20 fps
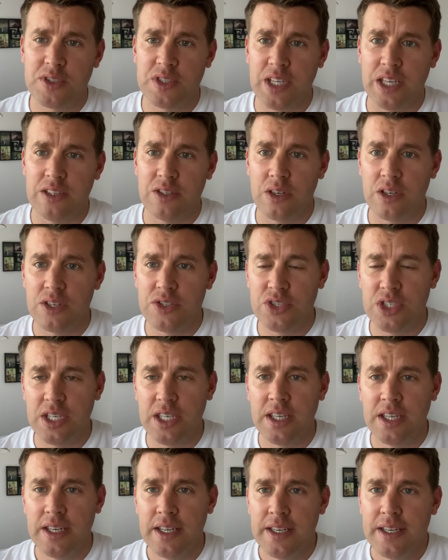
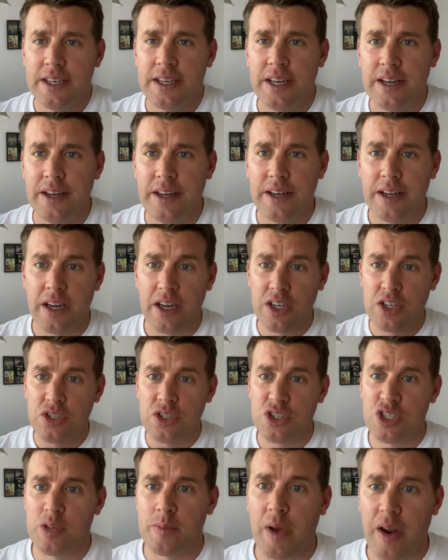technology. I can
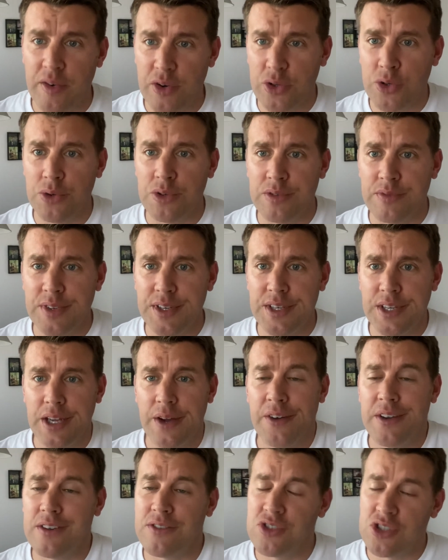just about record a video,
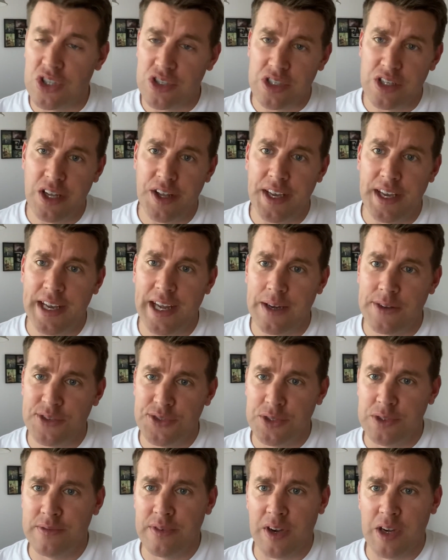and I'm just learning how to
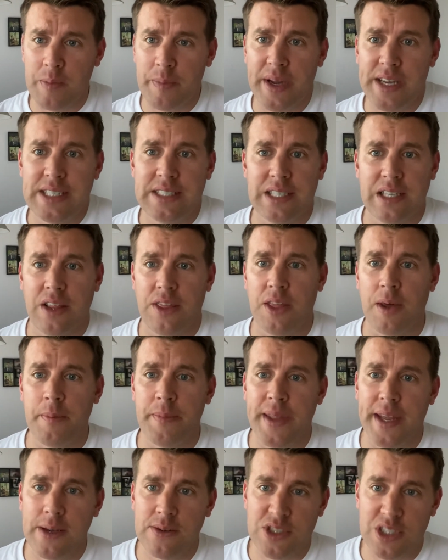do very basic
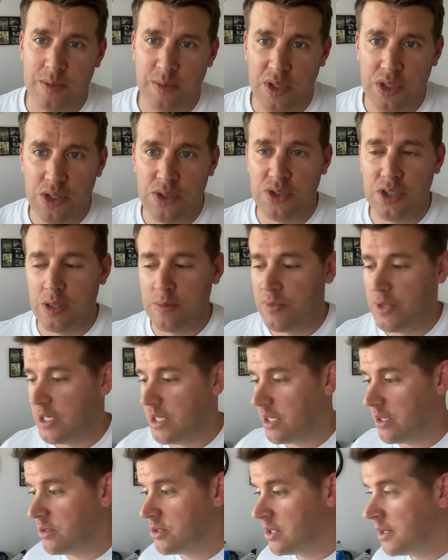thumbnails on my YouTube
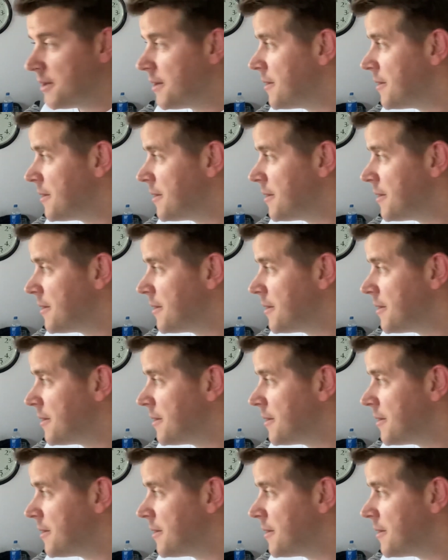videos.